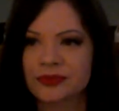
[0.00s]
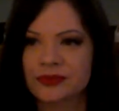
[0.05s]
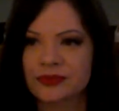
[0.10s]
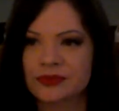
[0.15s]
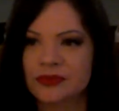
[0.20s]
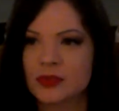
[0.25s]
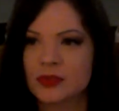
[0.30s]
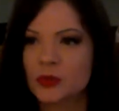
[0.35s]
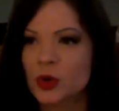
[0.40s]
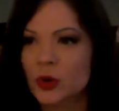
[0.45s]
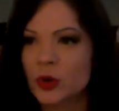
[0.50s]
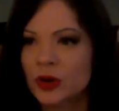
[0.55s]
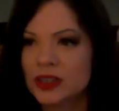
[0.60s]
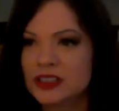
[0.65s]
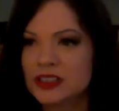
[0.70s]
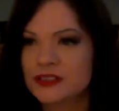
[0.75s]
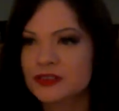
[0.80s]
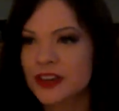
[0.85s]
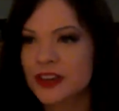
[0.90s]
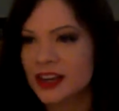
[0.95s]
I'm going
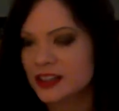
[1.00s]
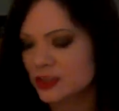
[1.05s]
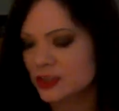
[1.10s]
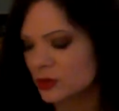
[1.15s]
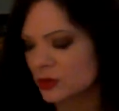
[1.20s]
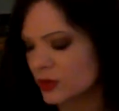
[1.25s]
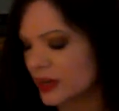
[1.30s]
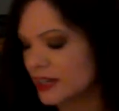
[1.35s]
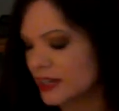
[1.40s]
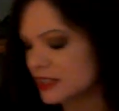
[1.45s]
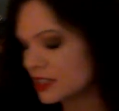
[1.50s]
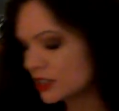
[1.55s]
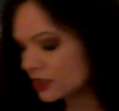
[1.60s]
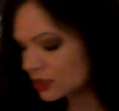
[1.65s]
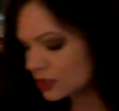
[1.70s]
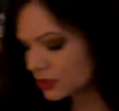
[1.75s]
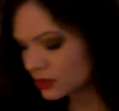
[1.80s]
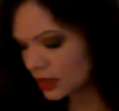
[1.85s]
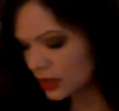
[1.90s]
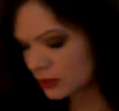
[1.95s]
to find a way to
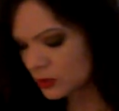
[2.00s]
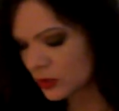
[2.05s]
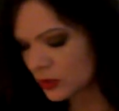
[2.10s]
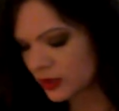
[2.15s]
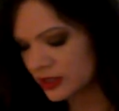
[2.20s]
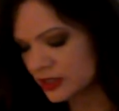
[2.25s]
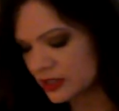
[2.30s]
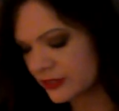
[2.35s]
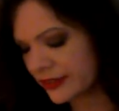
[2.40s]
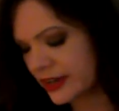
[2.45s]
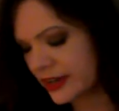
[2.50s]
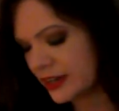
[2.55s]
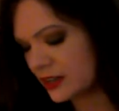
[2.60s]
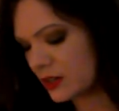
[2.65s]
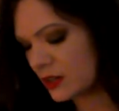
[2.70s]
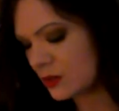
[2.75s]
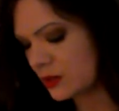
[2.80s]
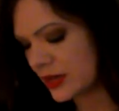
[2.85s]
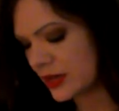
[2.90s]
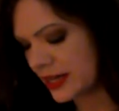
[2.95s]
you. I'm going to find
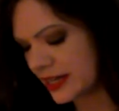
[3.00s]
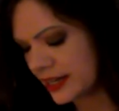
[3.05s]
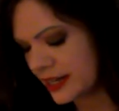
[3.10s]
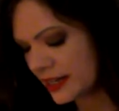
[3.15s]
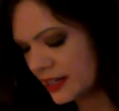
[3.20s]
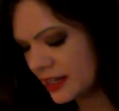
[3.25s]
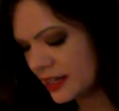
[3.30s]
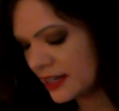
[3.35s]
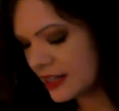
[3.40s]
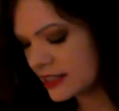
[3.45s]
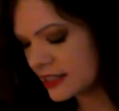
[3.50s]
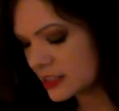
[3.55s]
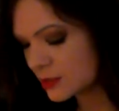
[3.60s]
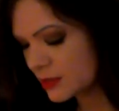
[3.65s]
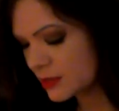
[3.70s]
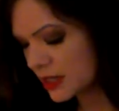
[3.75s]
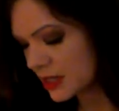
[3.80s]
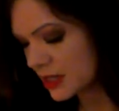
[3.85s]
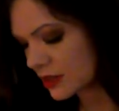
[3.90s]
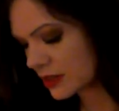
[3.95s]
a way to
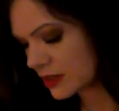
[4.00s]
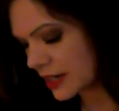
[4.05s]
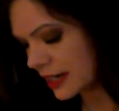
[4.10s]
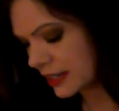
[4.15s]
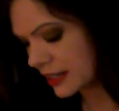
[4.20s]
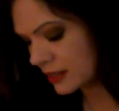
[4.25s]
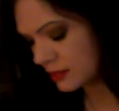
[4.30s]
make it right.